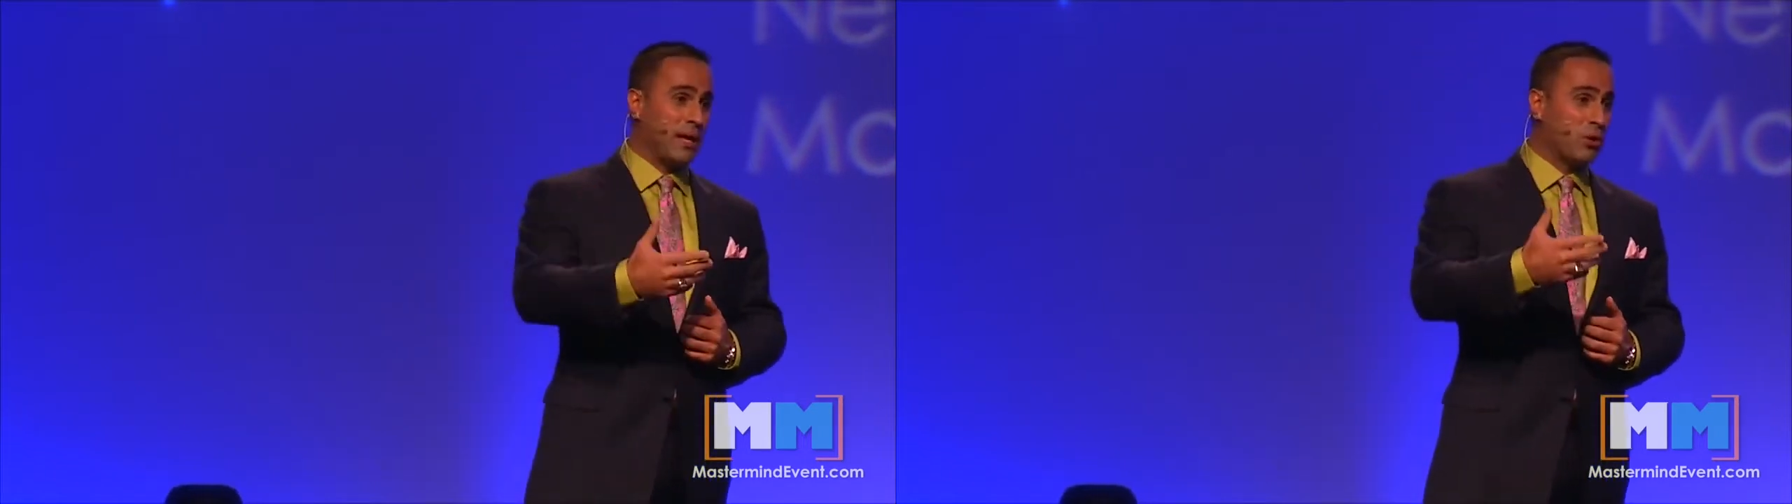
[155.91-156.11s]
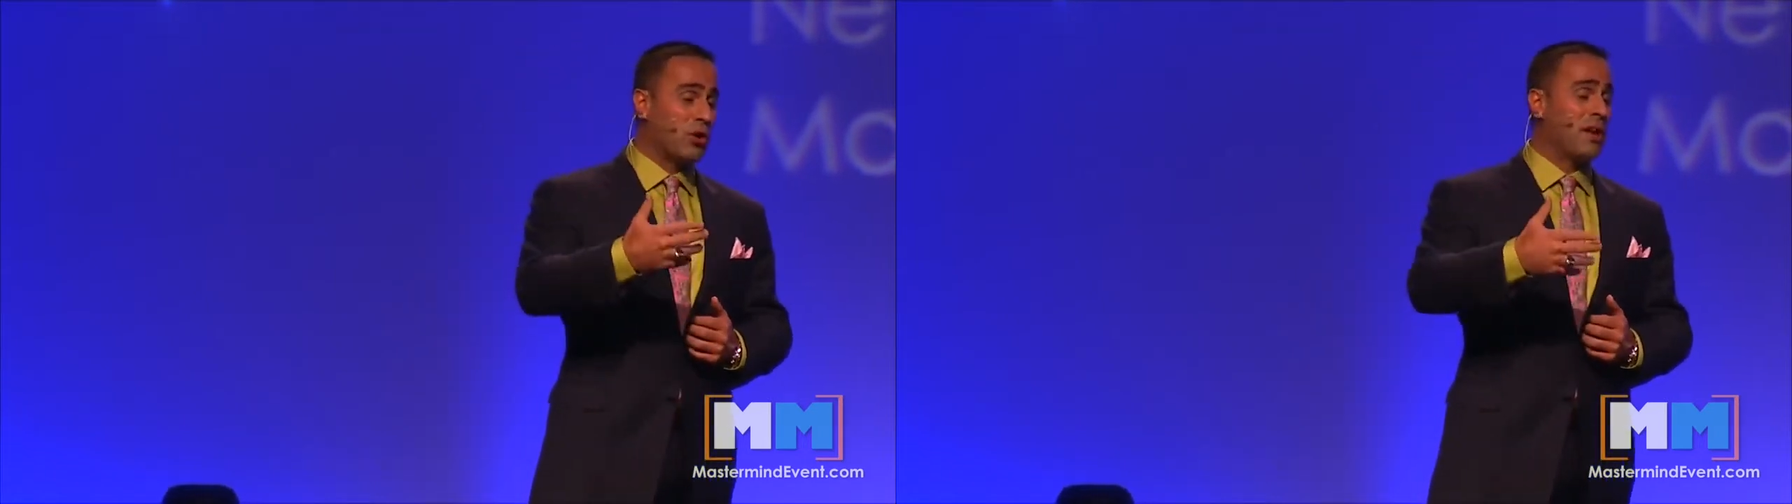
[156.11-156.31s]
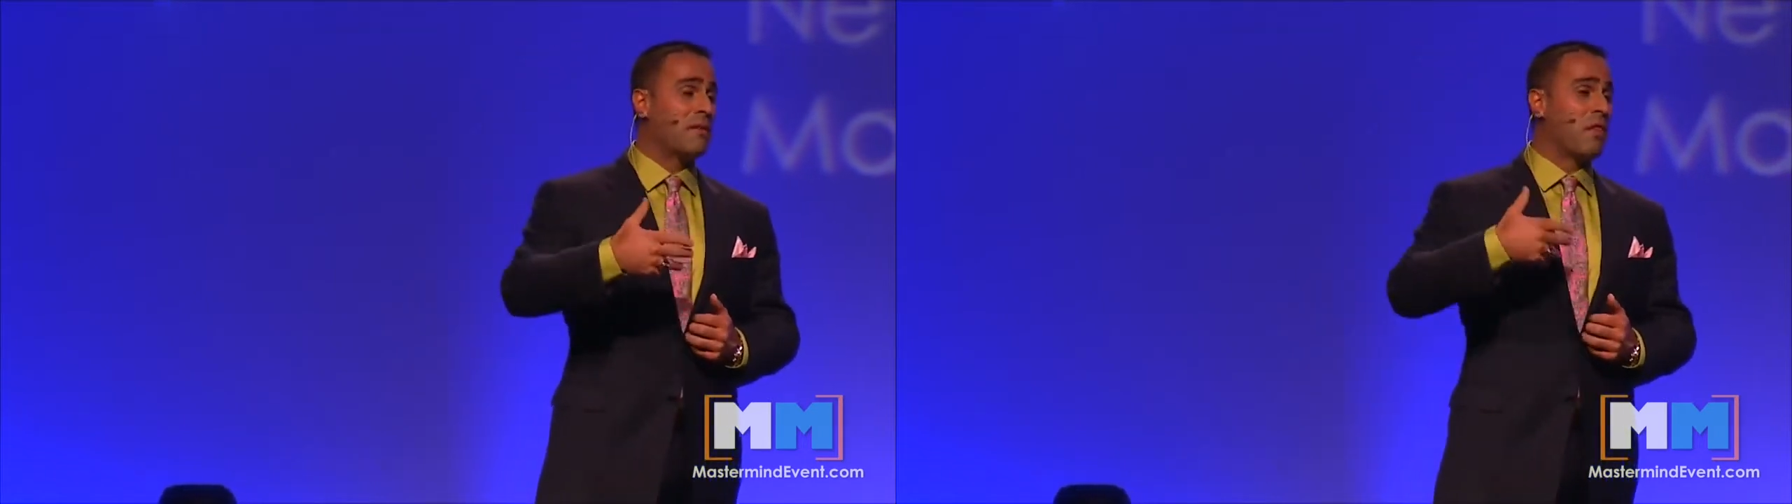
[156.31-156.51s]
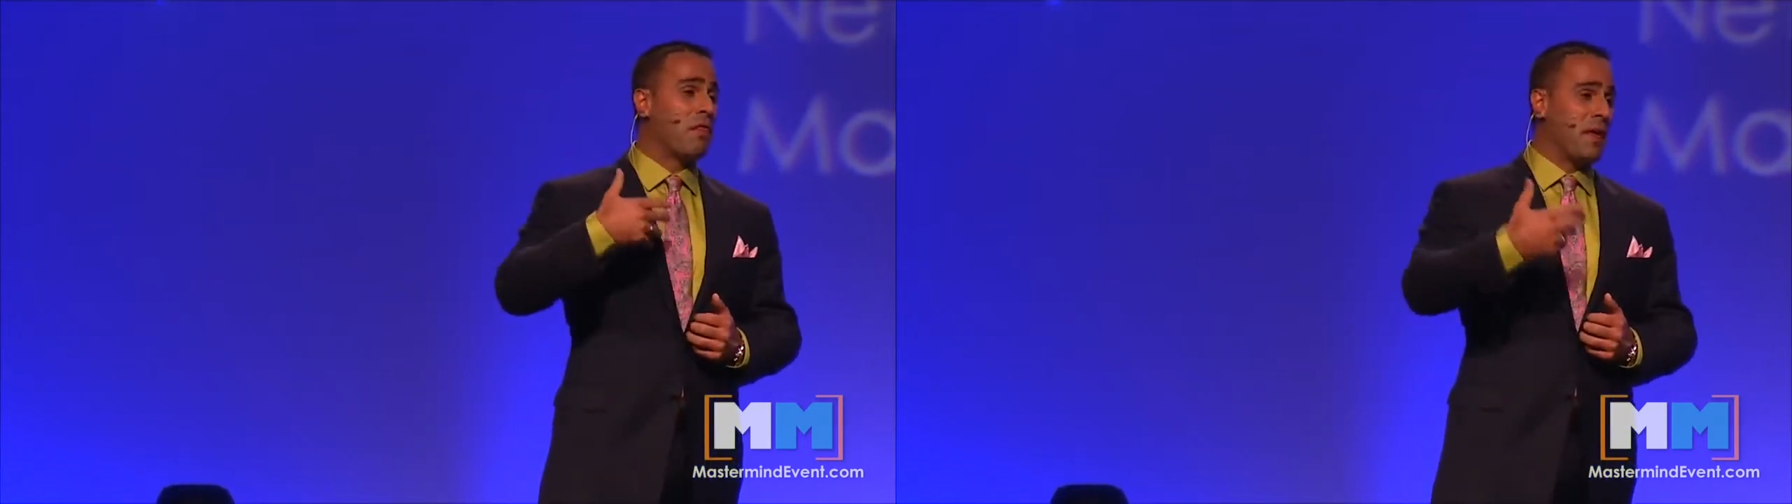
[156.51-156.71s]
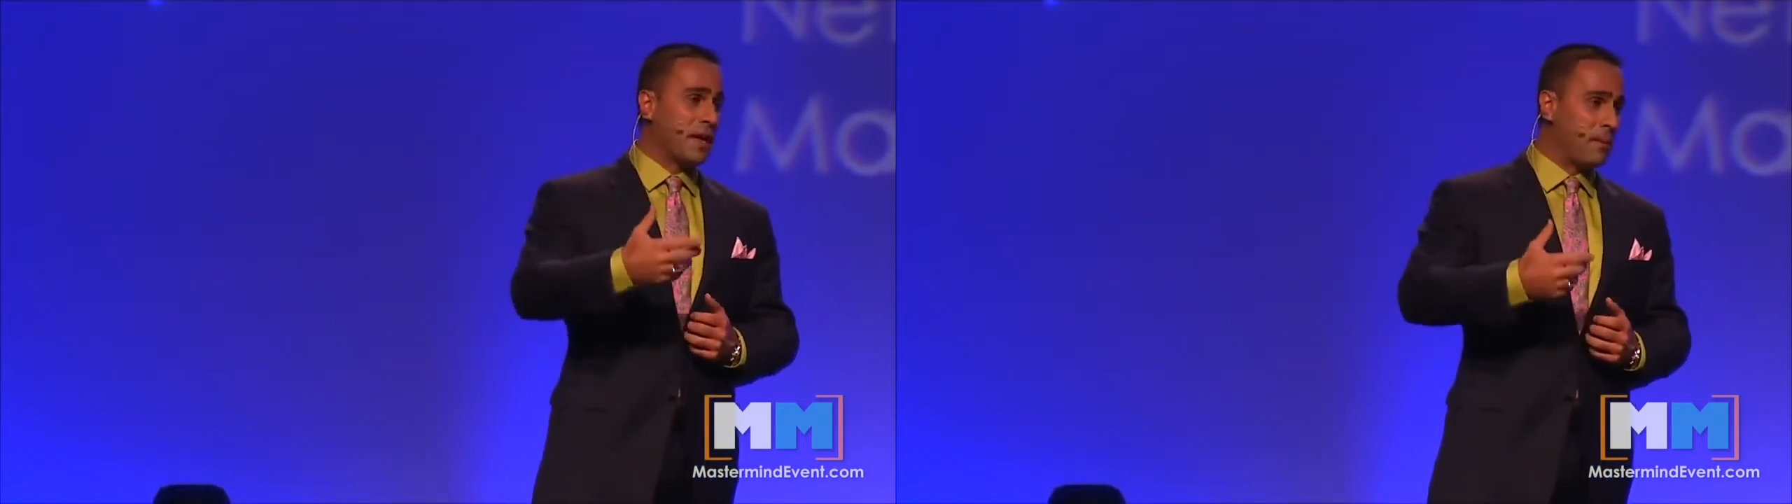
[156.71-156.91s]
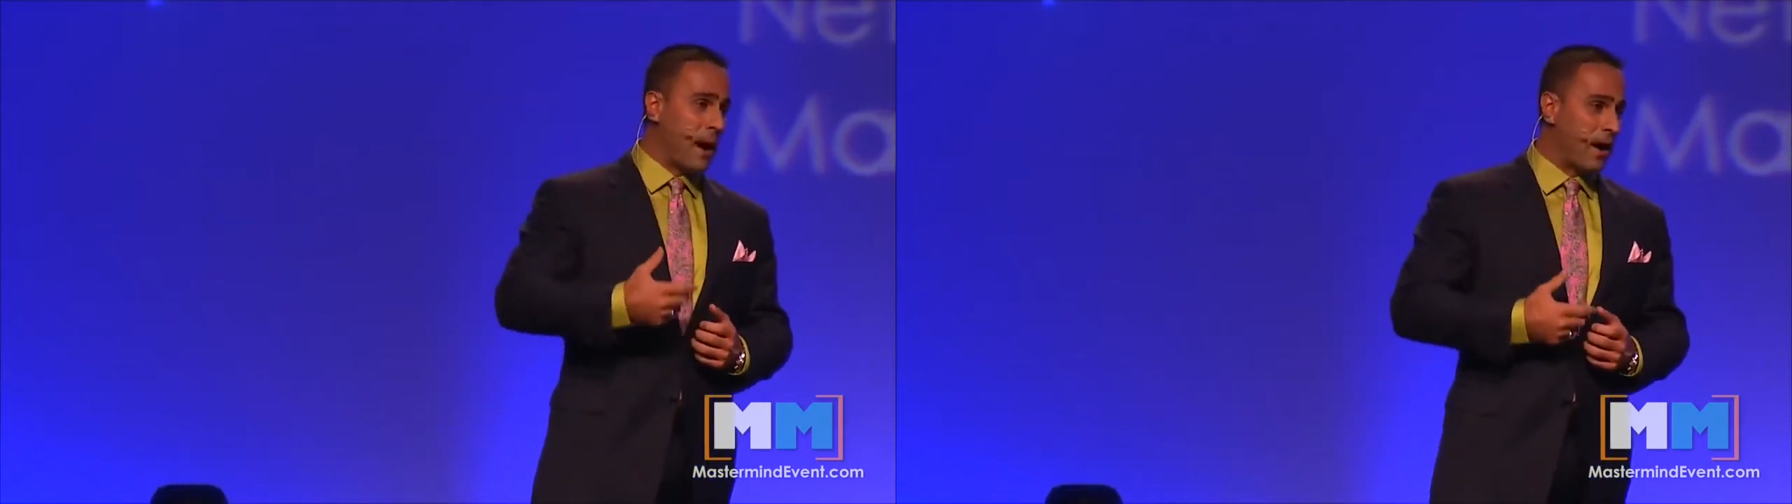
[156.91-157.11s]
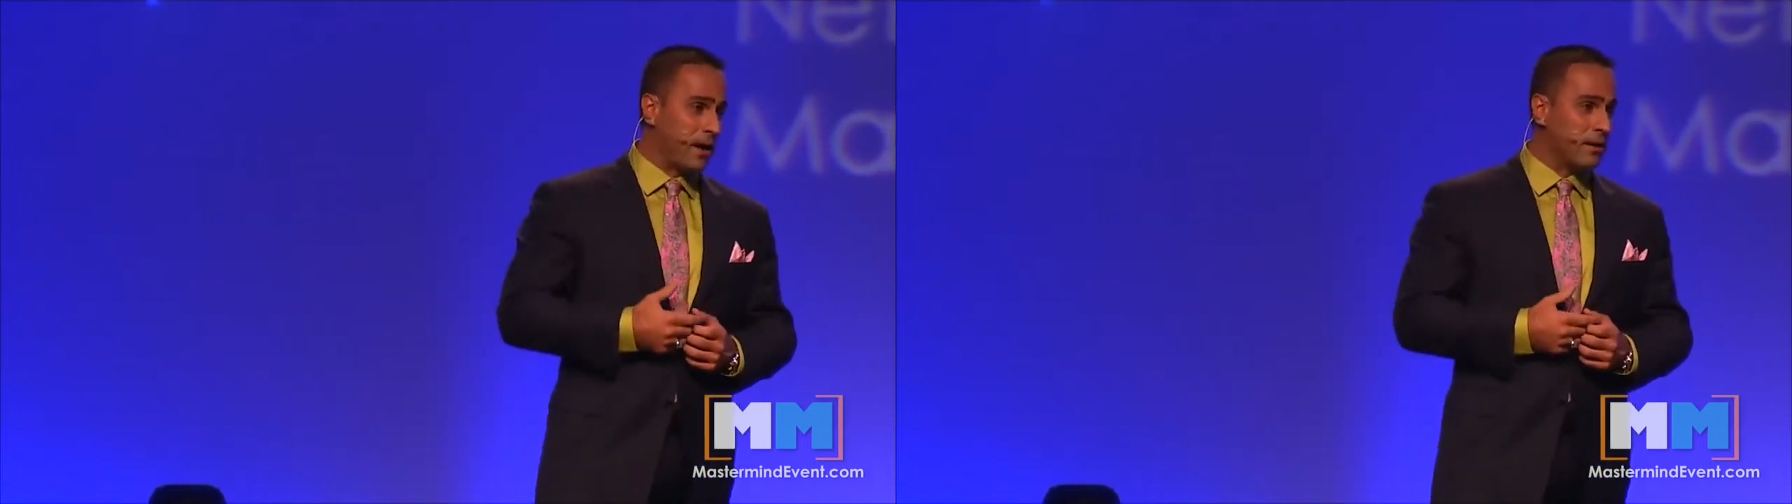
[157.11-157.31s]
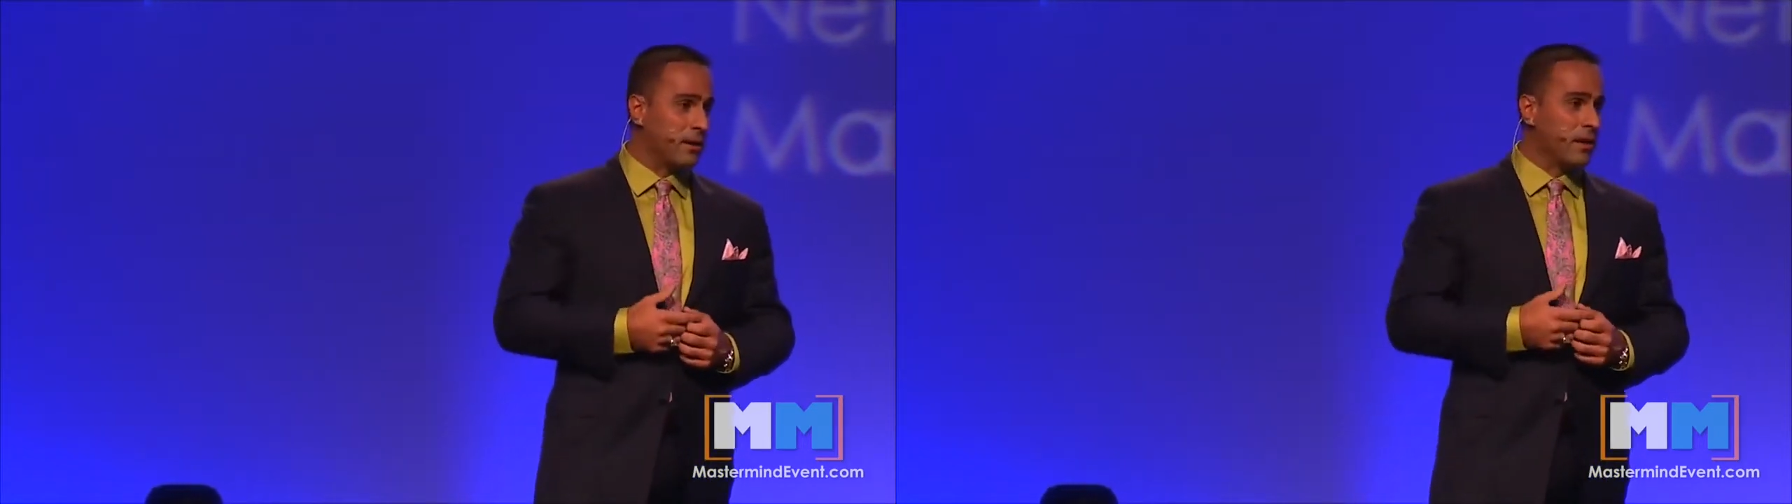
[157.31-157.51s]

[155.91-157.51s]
You couldn't even think about it.